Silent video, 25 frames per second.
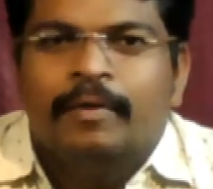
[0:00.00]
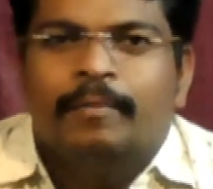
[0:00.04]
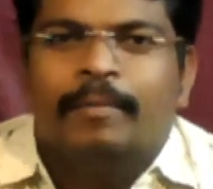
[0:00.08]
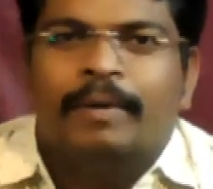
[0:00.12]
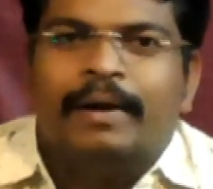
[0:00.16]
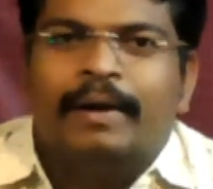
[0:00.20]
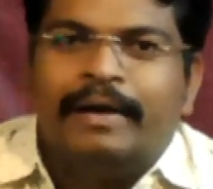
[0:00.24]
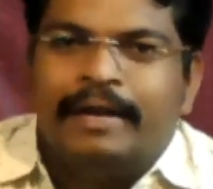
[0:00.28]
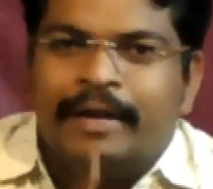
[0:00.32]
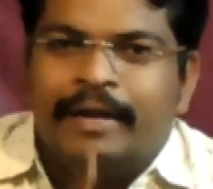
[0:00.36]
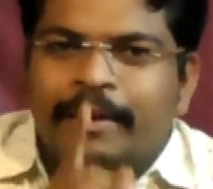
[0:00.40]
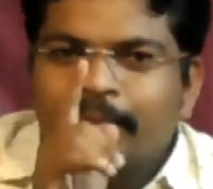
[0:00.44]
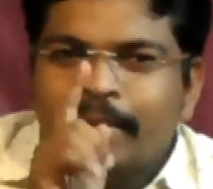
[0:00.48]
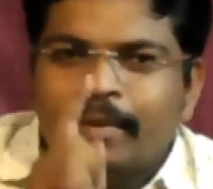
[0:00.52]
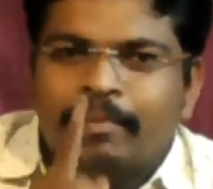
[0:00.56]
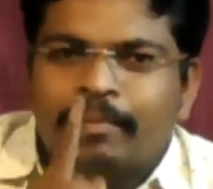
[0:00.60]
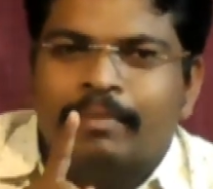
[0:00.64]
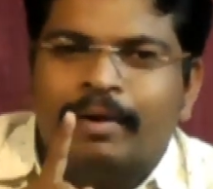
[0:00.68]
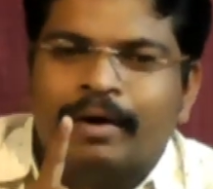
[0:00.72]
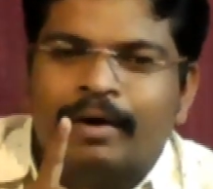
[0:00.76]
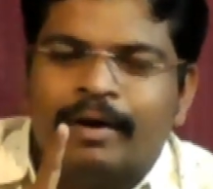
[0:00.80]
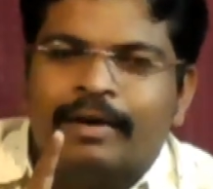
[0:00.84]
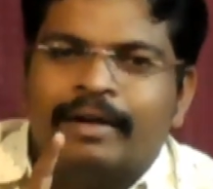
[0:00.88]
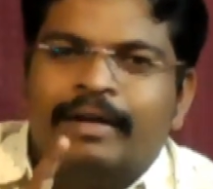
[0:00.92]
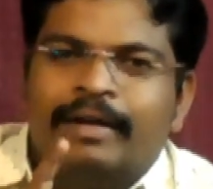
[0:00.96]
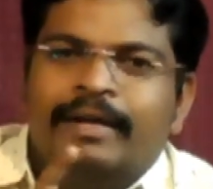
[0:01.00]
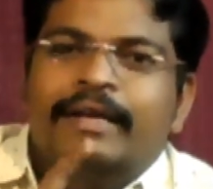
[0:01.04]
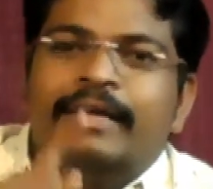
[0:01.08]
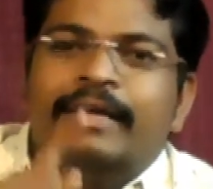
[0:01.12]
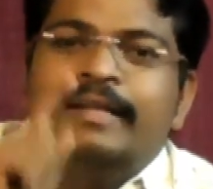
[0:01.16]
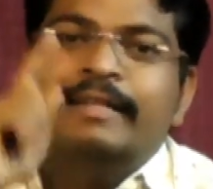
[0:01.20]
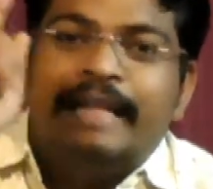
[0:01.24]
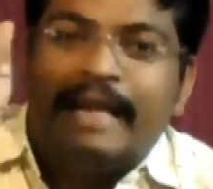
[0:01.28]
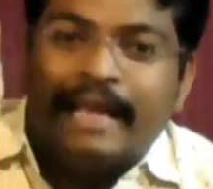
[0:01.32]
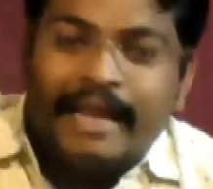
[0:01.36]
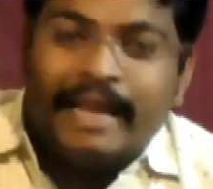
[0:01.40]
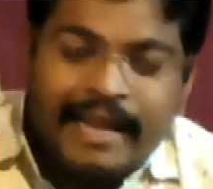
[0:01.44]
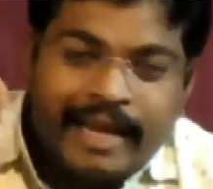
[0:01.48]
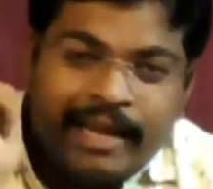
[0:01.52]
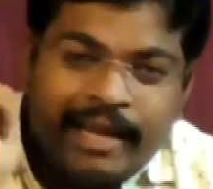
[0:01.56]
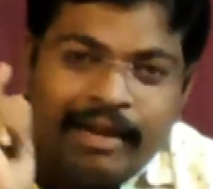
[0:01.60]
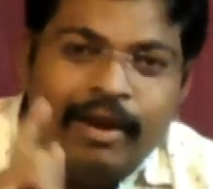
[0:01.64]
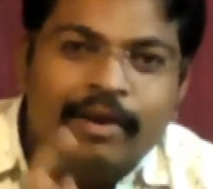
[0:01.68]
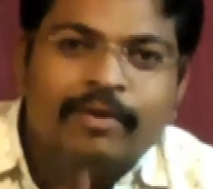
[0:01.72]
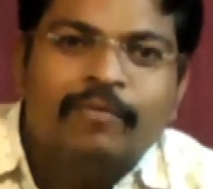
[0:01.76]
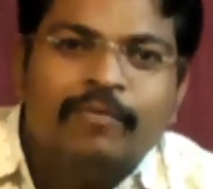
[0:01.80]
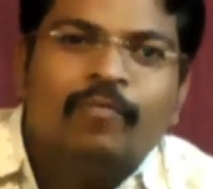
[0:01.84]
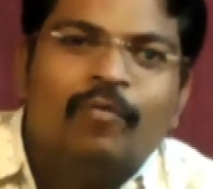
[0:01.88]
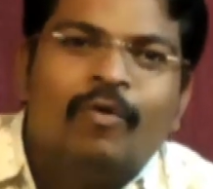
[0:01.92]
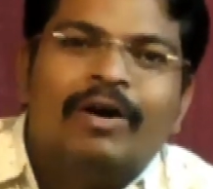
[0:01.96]
But remember, they
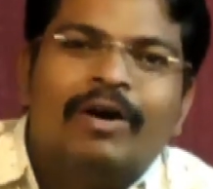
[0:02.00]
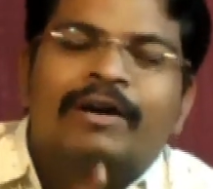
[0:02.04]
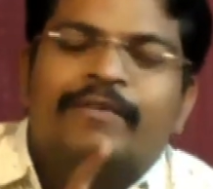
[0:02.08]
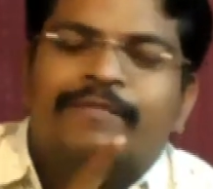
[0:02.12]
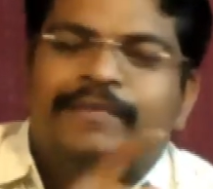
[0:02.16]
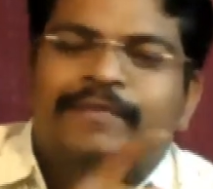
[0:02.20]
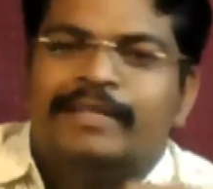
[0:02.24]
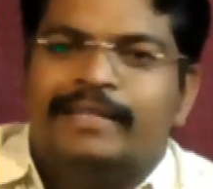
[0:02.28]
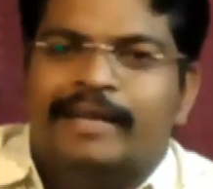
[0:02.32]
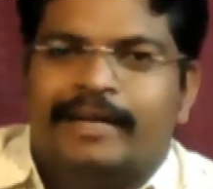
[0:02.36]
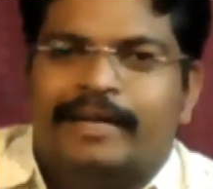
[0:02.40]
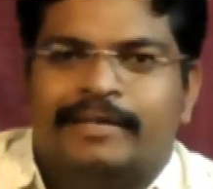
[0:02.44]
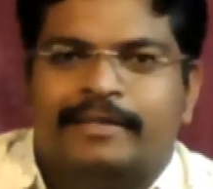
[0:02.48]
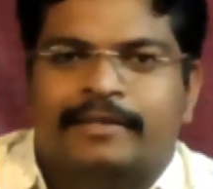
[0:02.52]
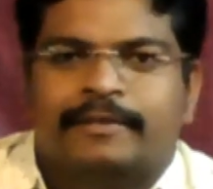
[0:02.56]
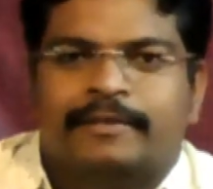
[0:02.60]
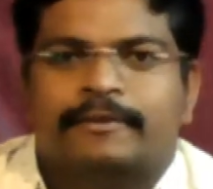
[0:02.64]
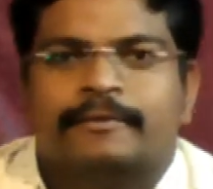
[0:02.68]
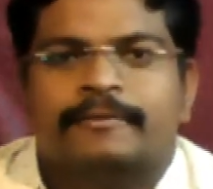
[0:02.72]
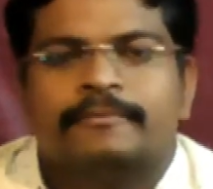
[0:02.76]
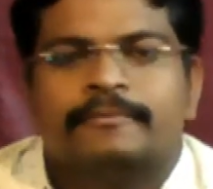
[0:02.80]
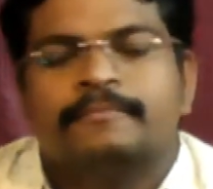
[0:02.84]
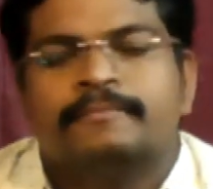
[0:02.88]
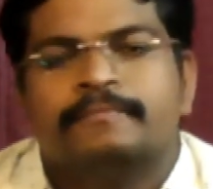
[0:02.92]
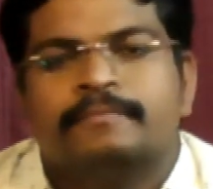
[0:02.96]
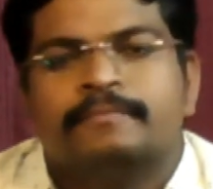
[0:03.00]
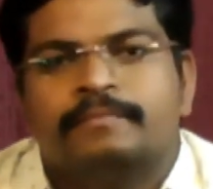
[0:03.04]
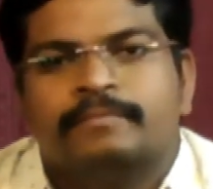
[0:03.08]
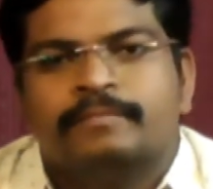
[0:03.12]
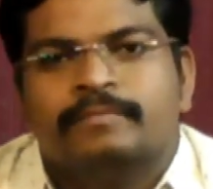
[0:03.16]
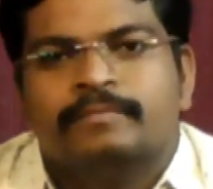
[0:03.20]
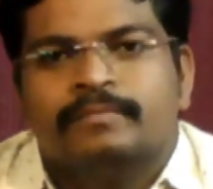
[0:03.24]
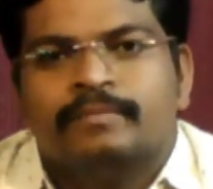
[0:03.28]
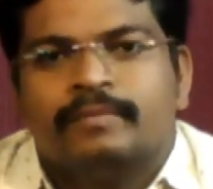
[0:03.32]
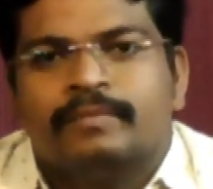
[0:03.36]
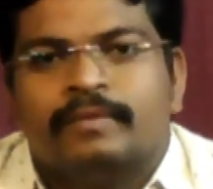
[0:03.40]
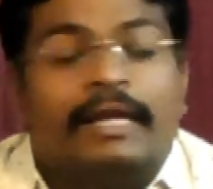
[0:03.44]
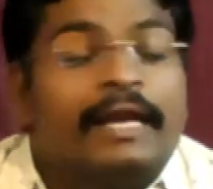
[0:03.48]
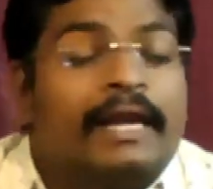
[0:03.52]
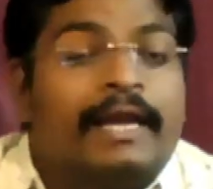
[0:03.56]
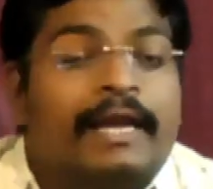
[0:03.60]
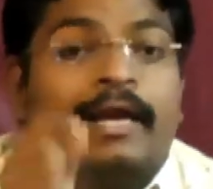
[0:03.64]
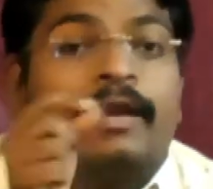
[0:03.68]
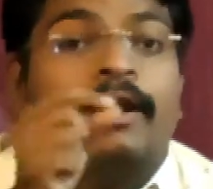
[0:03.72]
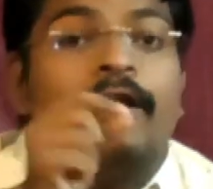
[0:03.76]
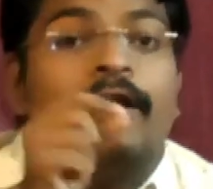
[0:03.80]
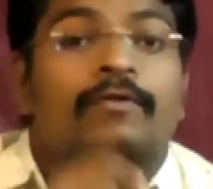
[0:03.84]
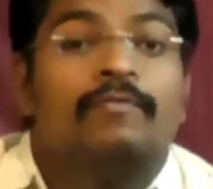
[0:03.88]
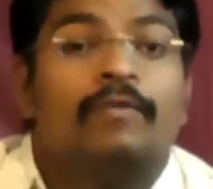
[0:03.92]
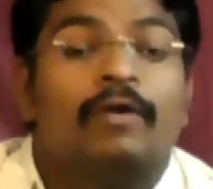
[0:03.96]
cannot work with that. They
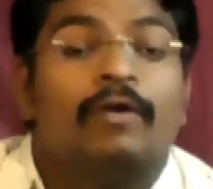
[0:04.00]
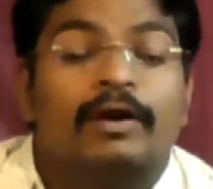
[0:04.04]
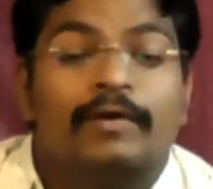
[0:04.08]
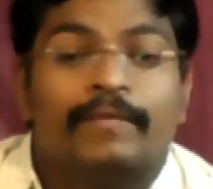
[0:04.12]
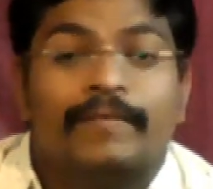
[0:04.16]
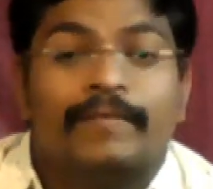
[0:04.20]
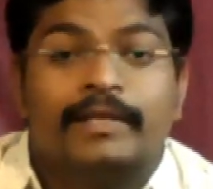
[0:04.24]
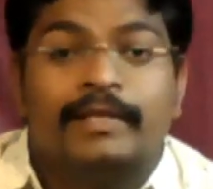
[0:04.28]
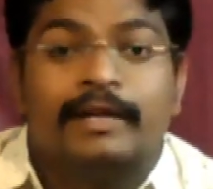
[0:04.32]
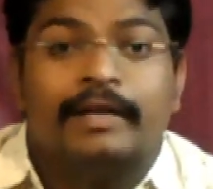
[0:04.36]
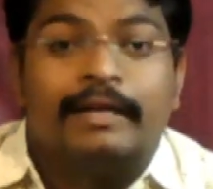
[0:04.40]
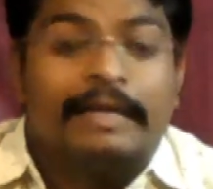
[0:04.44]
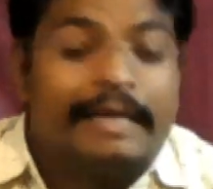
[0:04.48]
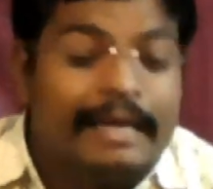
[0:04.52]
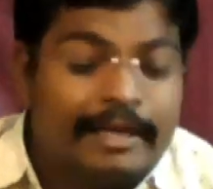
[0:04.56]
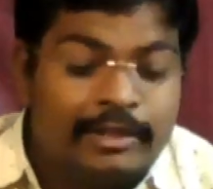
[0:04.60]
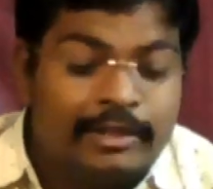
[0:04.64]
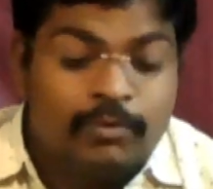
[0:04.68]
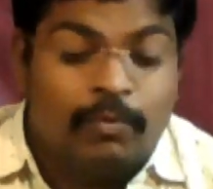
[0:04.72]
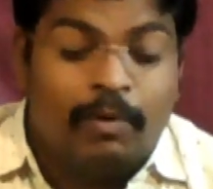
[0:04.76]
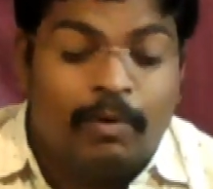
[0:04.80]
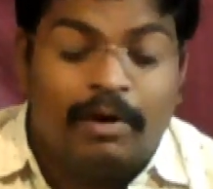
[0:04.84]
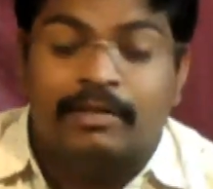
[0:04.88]
cannot work with that. Guess